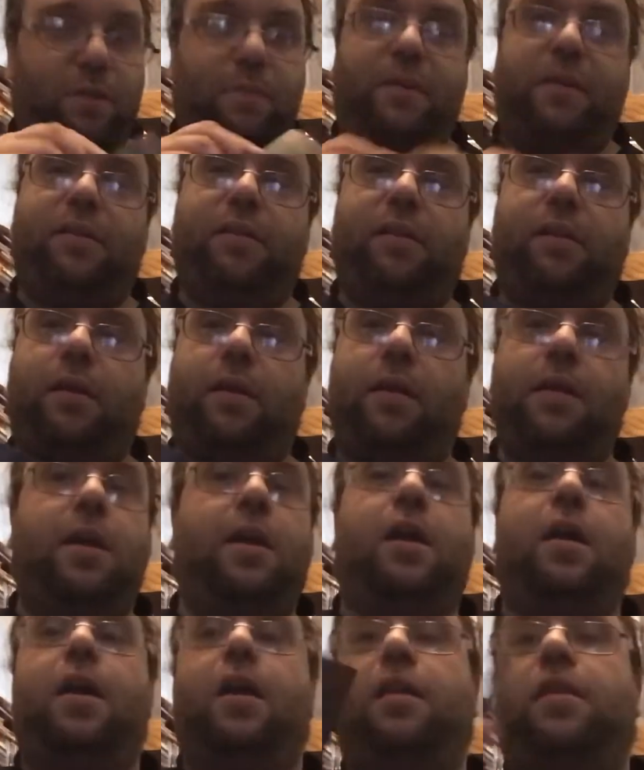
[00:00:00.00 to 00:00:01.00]
listed,
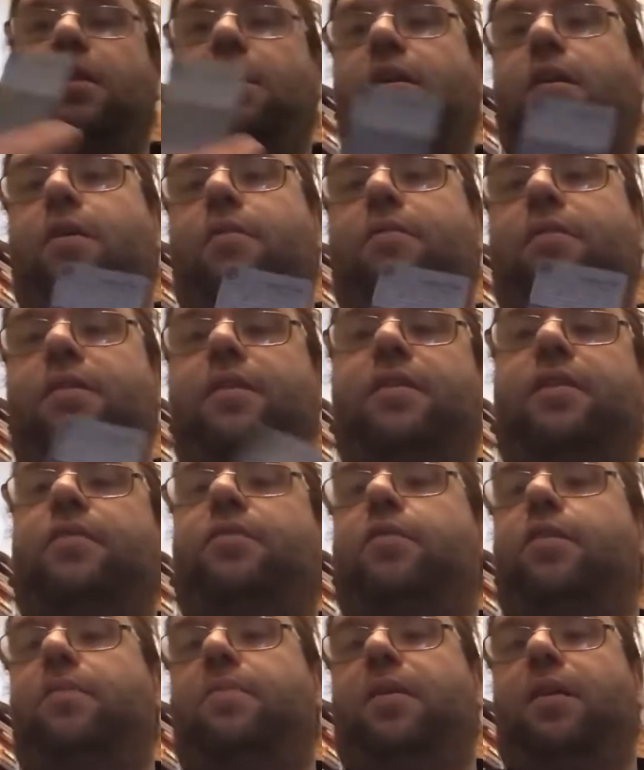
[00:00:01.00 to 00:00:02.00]
then it goes in the
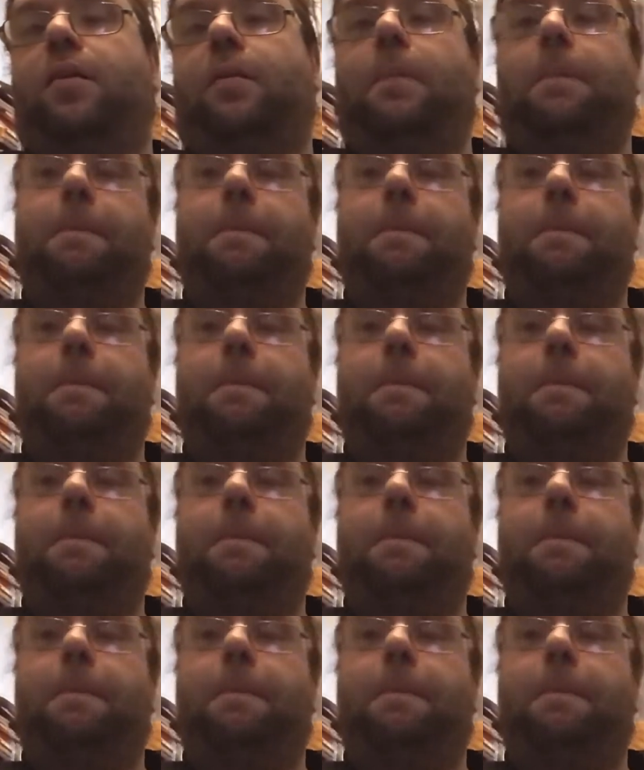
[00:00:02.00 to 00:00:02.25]
discard pile.